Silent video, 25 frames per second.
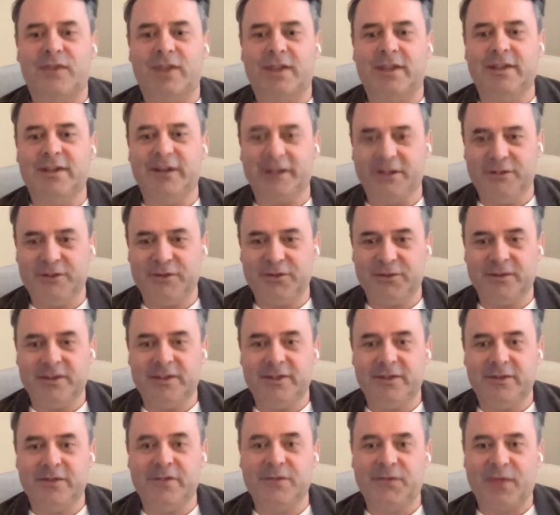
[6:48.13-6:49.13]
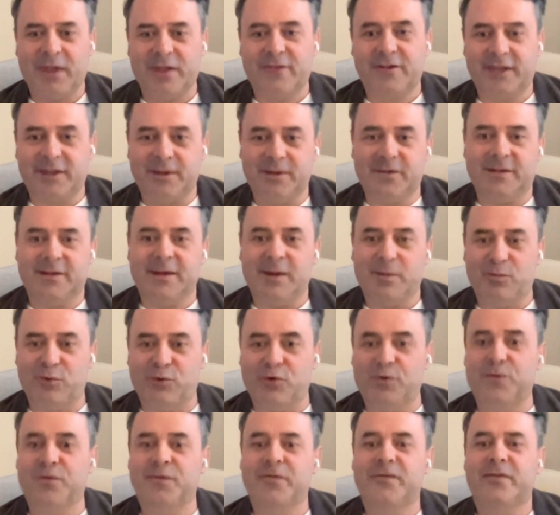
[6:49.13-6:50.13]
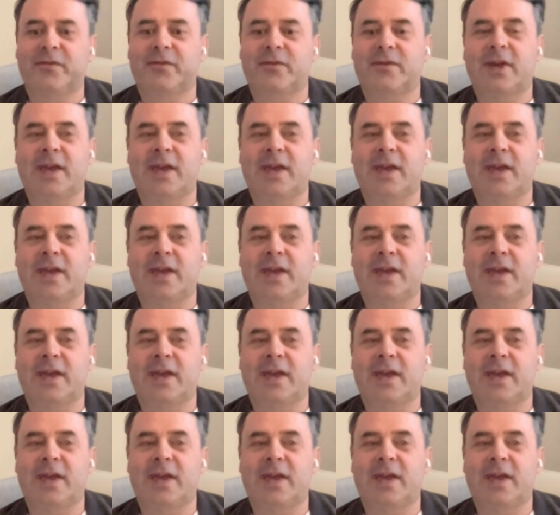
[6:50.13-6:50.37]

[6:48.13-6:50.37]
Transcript: that you can things can improve,